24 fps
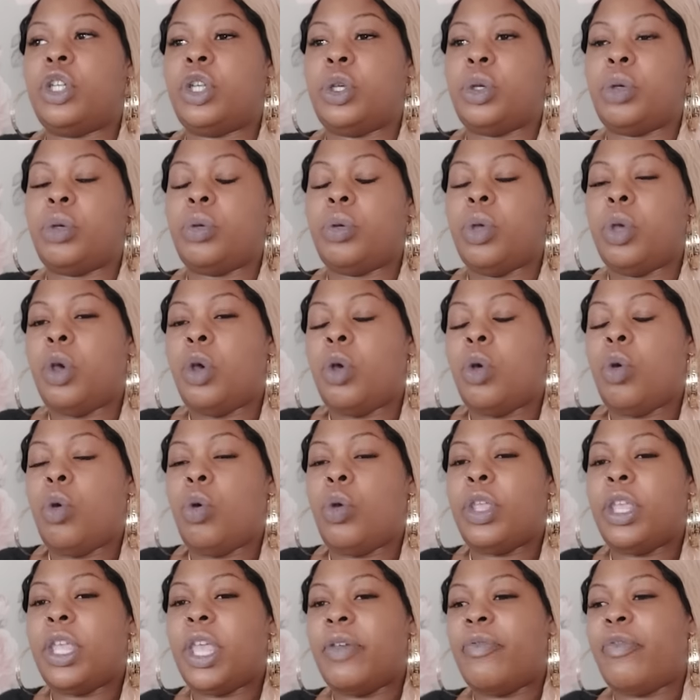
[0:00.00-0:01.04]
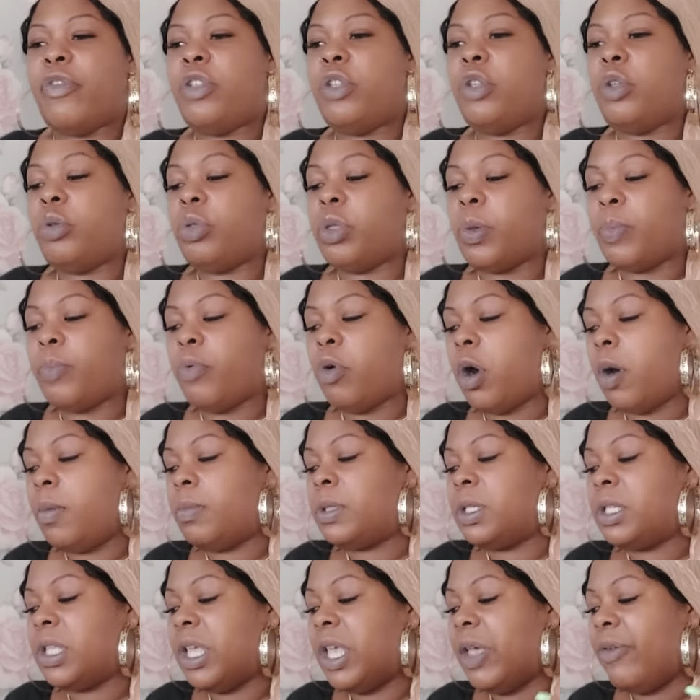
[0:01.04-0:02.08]
you or giving you the
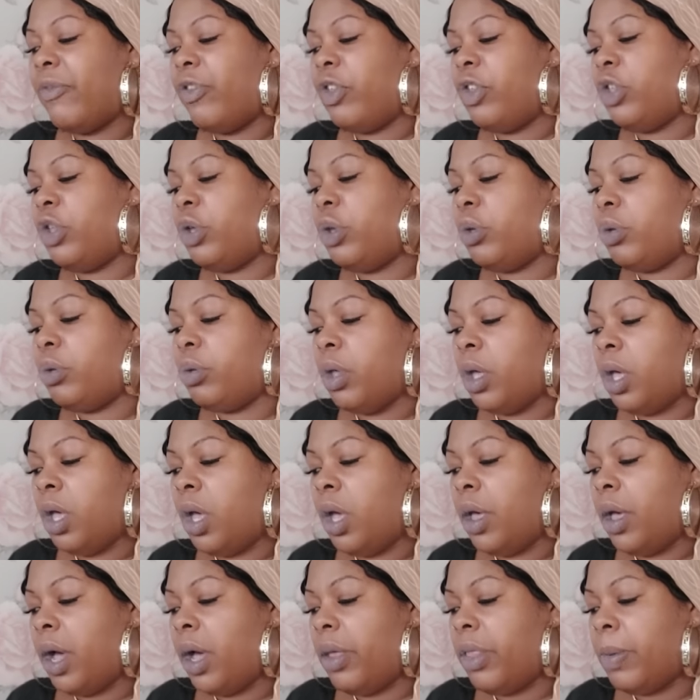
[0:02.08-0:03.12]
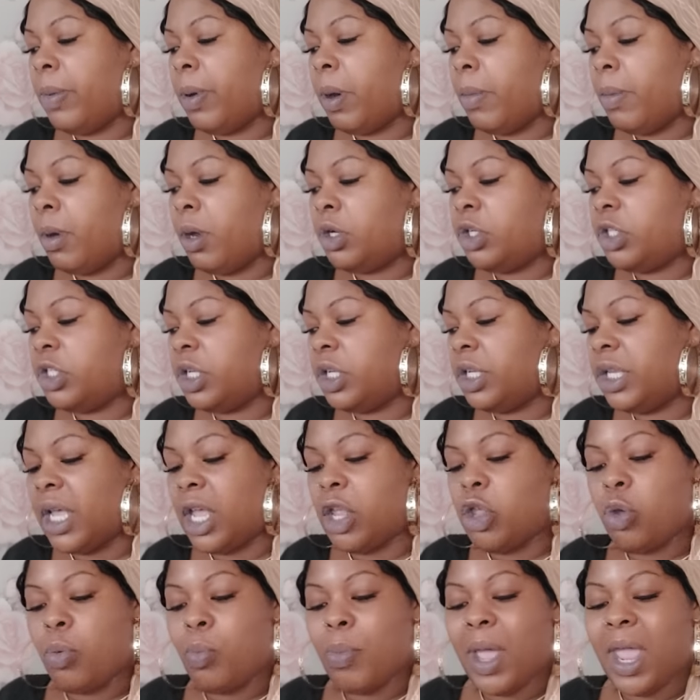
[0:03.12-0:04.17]
props, giving you the promotion, yeah,
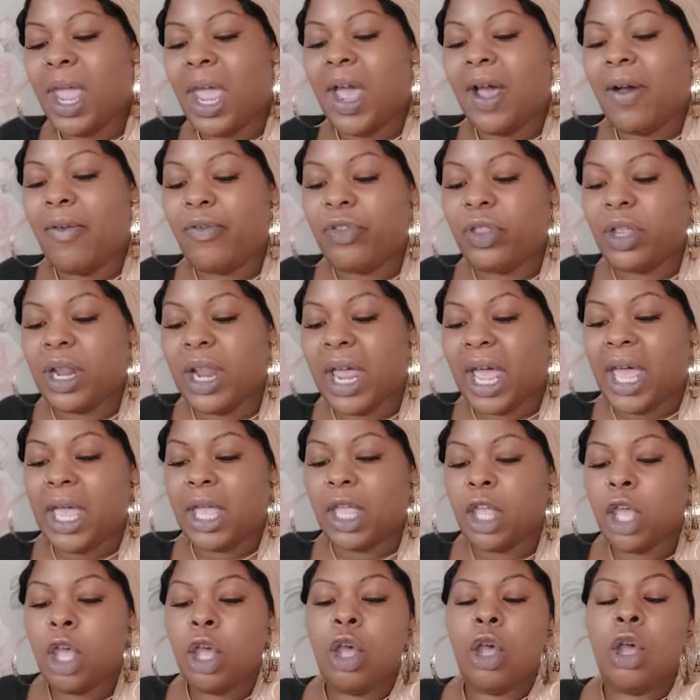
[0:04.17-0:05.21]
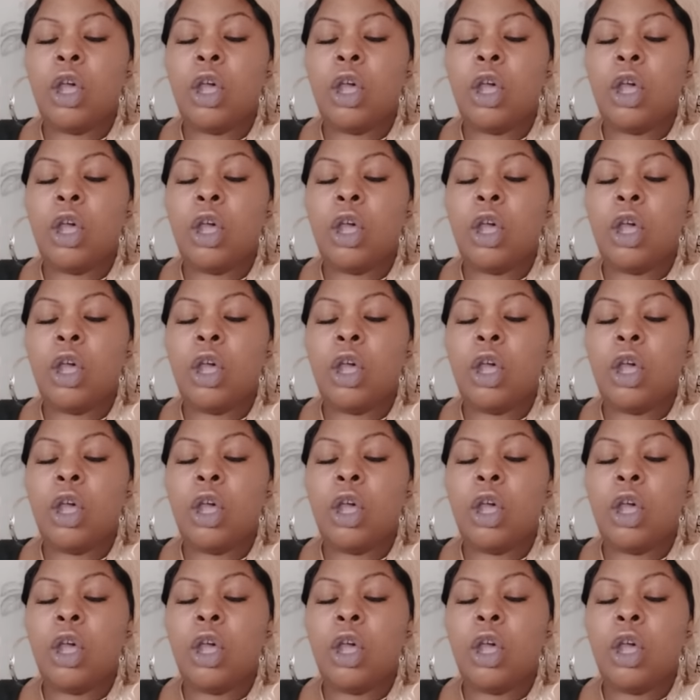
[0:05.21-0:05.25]
you may have to like...